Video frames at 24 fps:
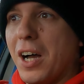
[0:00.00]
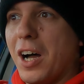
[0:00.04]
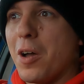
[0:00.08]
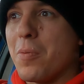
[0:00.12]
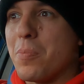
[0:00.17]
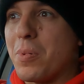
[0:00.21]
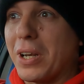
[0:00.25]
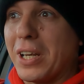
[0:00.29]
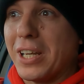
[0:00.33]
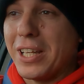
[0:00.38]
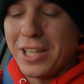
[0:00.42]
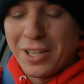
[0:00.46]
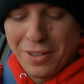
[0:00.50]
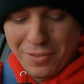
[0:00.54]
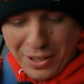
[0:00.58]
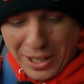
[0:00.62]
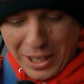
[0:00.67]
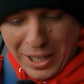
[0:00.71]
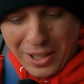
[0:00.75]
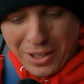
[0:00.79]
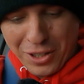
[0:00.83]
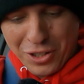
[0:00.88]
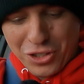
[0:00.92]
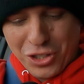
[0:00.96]
I believe
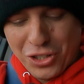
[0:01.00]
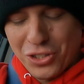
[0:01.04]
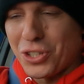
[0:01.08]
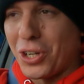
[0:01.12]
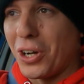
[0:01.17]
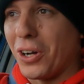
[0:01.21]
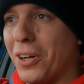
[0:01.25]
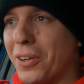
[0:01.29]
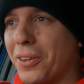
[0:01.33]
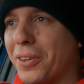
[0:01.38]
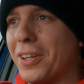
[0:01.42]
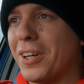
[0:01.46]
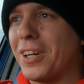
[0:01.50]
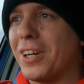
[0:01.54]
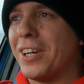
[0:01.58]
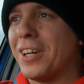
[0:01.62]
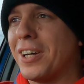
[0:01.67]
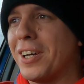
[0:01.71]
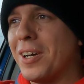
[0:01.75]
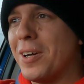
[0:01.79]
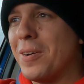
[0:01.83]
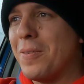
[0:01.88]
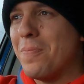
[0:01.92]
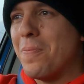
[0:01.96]
the linkage is gone.
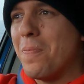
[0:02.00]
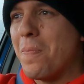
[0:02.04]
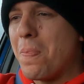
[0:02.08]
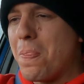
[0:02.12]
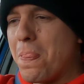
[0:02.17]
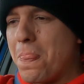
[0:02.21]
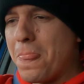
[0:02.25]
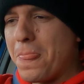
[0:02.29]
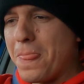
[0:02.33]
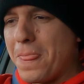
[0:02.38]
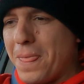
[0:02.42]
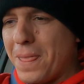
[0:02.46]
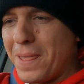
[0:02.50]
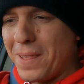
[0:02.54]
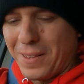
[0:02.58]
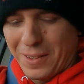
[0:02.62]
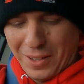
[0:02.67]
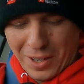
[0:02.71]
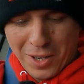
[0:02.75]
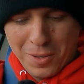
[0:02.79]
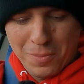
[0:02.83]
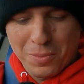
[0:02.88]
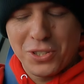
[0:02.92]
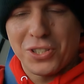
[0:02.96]

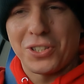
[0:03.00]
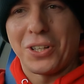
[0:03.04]
I'm